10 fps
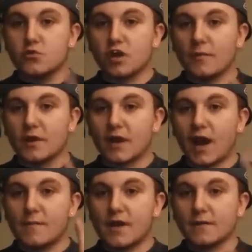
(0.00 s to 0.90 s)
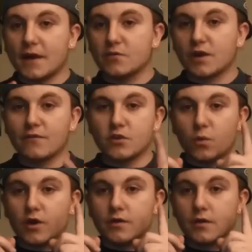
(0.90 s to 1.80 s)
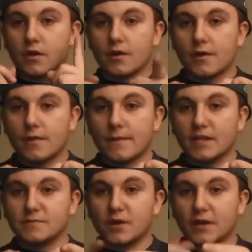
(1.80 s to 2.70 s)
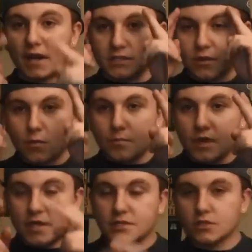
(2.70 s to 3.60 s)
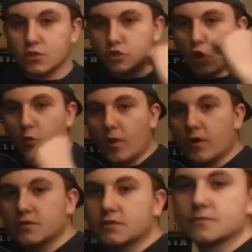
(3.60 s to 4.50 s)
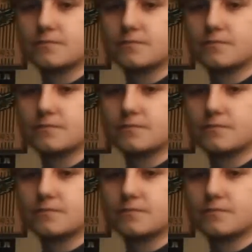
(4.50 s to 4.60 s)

You can come there, comment, like, whatever you want. That's about it, guys. Peace. Go Birds.